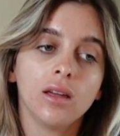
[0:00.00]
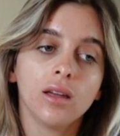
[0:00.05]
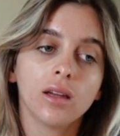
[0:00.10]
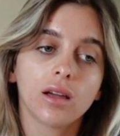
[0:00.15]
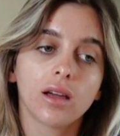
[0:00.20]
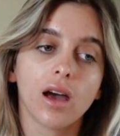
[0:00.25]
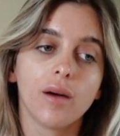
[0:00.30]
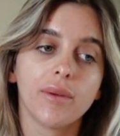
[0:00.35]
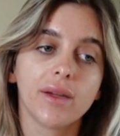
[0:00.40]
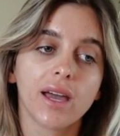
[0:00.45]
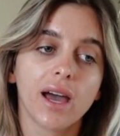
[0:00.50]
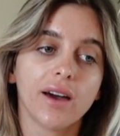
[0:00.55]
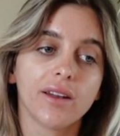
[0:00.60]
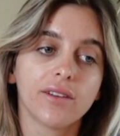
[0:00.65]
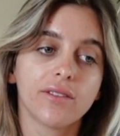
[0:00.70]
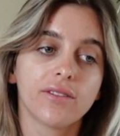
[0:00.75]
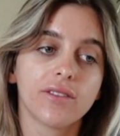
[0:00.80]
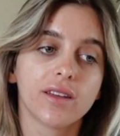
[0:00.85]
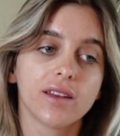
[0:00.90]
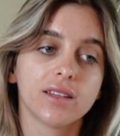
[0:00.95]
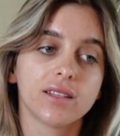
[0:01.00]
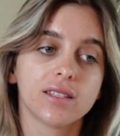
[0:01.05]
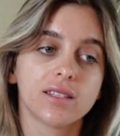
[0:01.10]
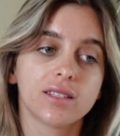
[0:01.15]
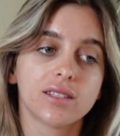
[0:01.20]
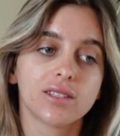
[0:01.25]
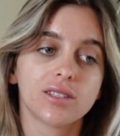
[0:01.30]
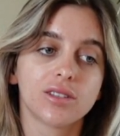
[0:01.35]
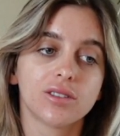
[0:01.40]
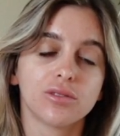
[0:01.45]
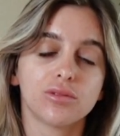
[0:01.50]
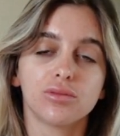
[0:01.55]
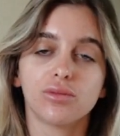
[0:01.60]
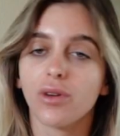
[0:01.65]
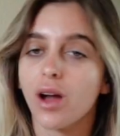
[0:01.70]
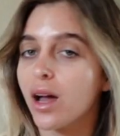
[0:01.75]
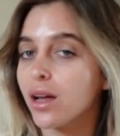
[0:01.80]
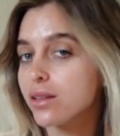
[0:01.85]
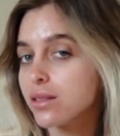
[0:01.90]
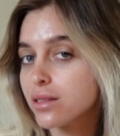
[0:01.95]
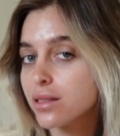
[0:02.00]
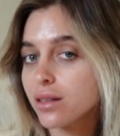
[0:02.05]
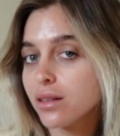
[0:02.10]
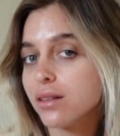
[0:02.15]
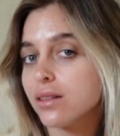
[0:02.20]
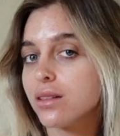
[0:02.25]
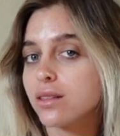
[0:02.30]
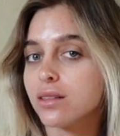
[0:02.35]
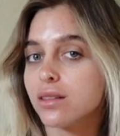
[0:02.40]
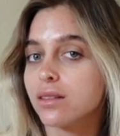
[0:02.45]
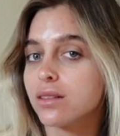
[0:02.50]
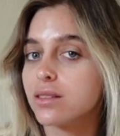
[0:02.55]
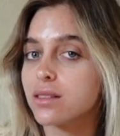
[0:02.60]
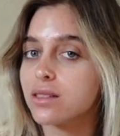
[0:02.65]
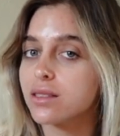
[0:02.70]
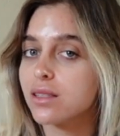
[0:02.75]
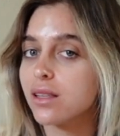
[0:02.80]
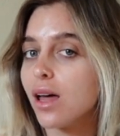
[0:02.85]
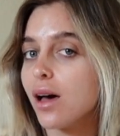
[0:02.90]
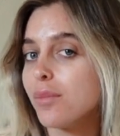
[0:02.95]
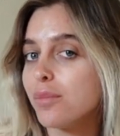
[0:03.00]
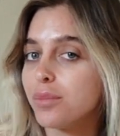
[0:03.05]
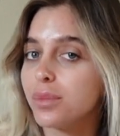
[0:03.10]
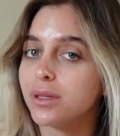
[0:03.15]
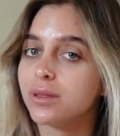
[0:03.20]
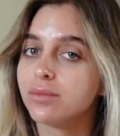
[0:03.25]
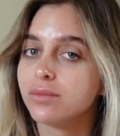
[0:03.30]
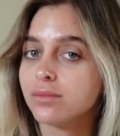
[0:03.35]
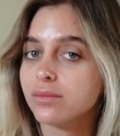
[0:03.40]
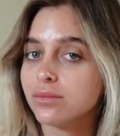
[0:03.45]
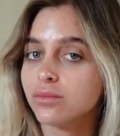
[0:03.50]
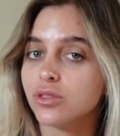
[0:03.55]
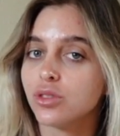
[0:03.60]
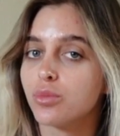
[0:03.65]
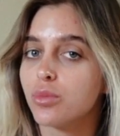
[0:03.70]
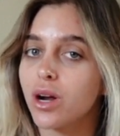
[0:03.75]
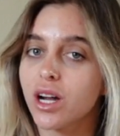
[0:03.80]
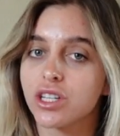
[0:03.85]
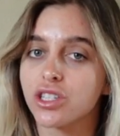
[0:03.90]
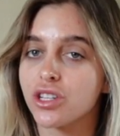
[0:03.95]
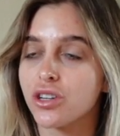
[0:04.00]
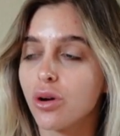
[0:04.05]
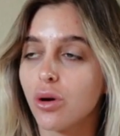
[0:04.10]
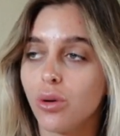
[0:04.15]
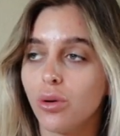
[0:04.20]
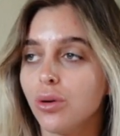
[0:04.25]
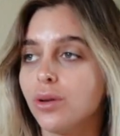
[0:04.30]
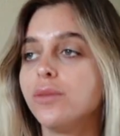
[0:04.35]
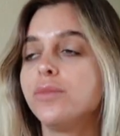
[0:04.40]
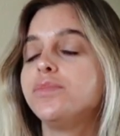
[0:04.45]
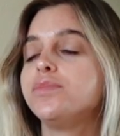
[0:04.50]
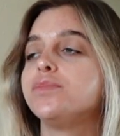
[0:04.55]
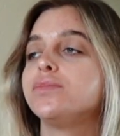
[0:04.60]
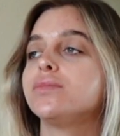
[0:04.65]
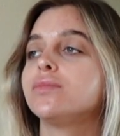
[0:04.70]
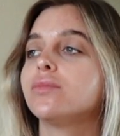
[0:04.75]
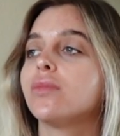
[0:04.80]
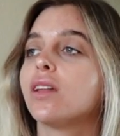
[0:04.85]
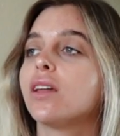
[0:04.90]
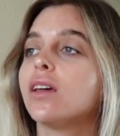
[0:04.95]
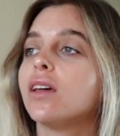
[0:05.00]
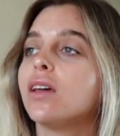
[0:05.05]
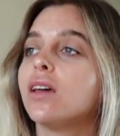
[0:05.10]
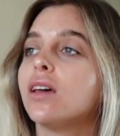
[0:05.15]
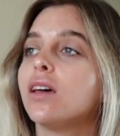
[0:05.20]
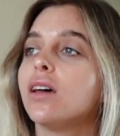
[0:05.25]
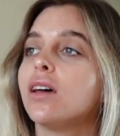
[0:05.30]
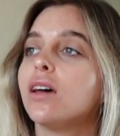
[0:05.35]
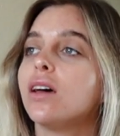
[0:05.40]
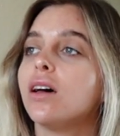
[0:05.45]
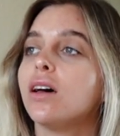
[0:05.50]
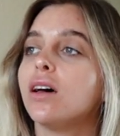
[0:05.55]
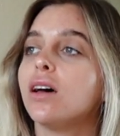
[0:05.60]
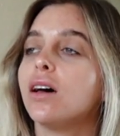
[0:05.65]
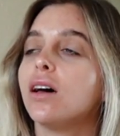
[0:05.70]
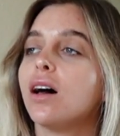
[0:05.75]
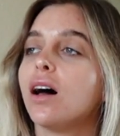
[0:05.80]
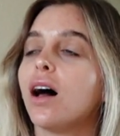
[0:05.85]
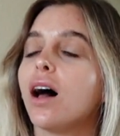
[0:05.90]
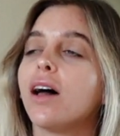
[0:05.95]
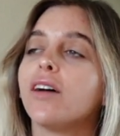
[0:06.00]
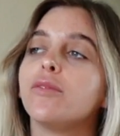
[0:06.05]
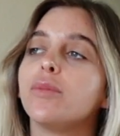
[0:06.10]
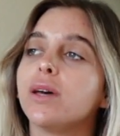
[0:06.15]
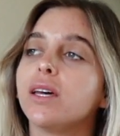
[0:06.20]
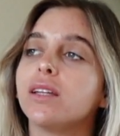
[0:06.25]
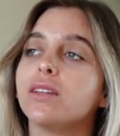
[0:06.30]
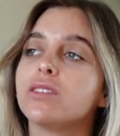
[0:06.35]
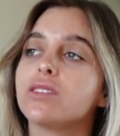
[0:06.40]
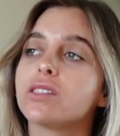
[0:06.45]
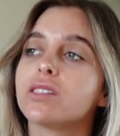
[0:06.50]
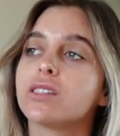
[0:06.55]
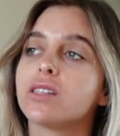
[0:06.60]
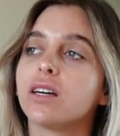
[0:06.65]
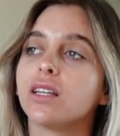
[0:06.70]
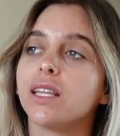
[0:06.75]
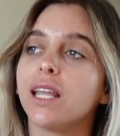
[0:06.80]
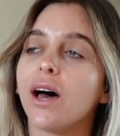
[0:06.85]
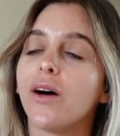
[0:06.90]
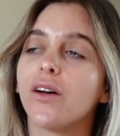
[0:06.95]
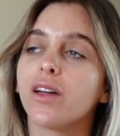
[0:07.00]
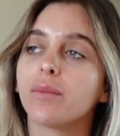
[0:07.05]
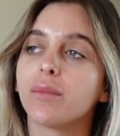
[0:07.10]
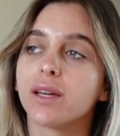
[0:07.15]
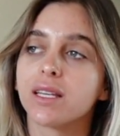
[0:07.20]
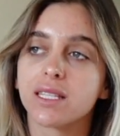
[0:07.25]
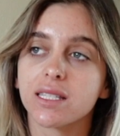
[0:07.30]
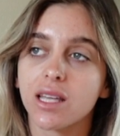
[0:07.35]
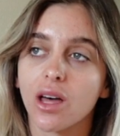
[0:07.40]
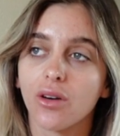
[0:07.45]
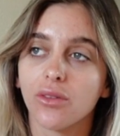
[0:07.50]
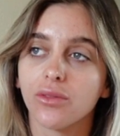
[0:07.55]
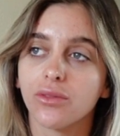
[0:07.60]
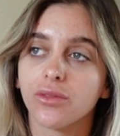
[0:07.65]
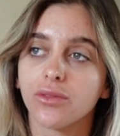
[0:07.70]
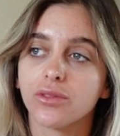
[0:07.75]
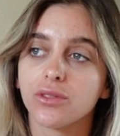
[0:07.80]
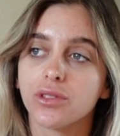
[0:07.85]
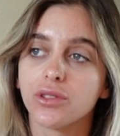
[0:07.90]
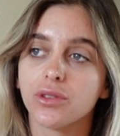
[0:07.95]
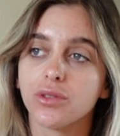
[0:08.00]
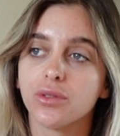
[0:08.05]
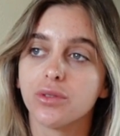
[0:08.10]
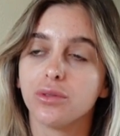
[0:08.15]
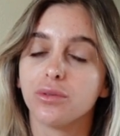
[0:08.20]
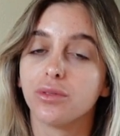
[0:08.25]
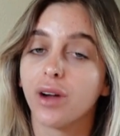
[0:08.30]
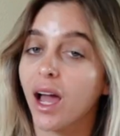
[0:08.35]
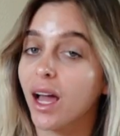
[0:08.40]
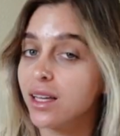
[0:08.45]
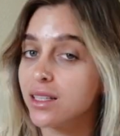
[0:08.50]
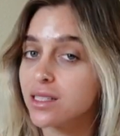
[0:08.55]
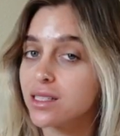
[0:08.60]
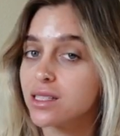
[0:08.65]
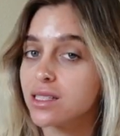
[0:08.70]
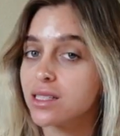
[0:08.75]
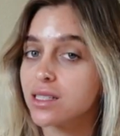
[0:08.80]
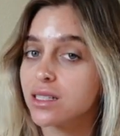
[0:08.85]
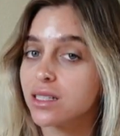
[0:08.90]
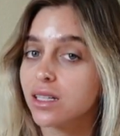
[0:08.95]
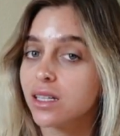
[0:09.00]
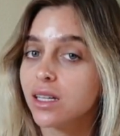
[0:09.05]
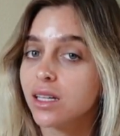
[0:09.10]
Coming out of this rut, slump, depression hole, I've been just allowing myself to rest